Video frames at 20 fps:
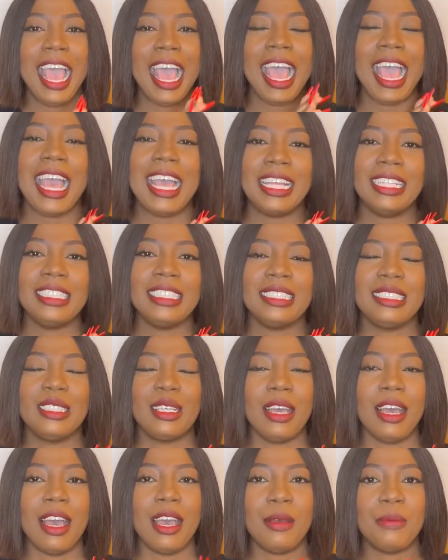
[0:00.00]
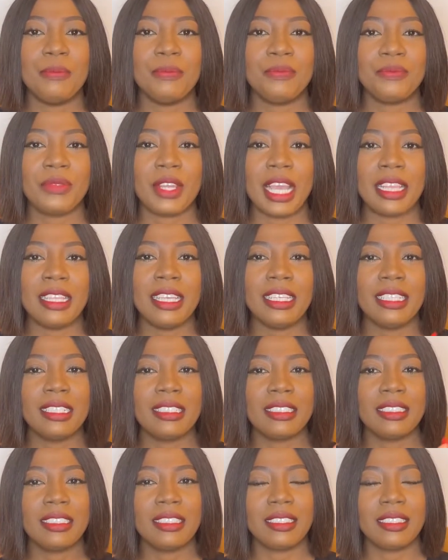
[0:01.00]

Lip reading: And I think